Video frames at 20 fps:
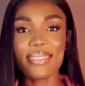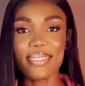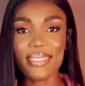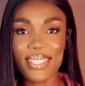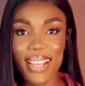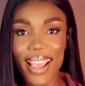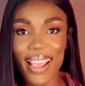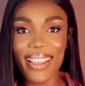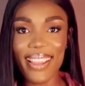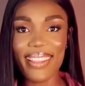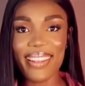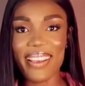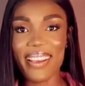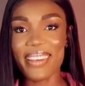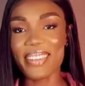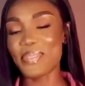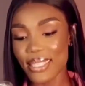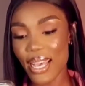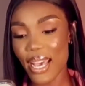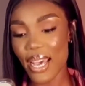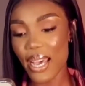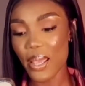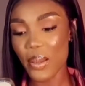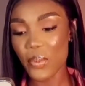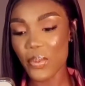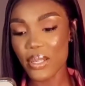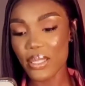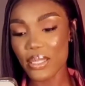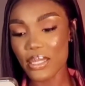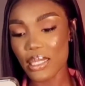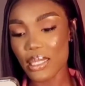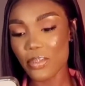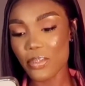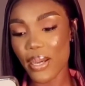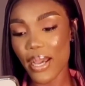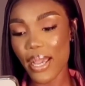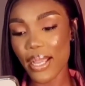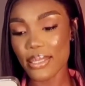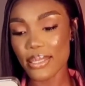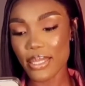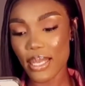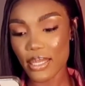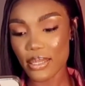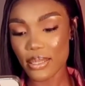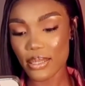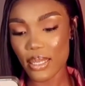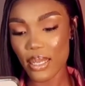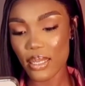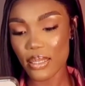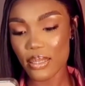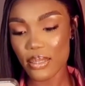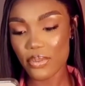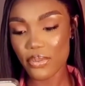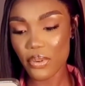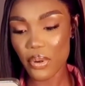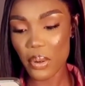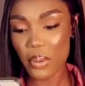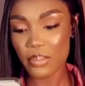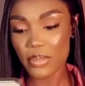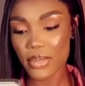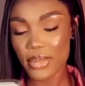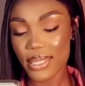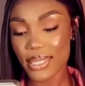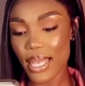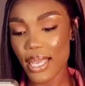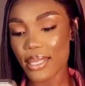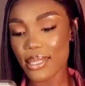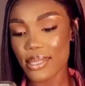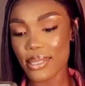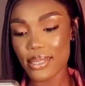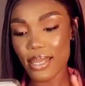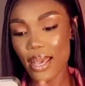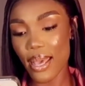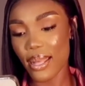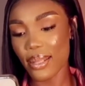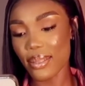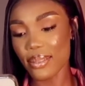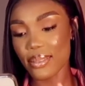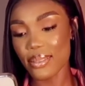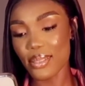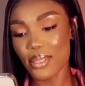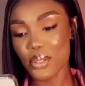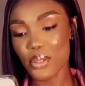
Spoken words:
China. I want to buy textiles from China.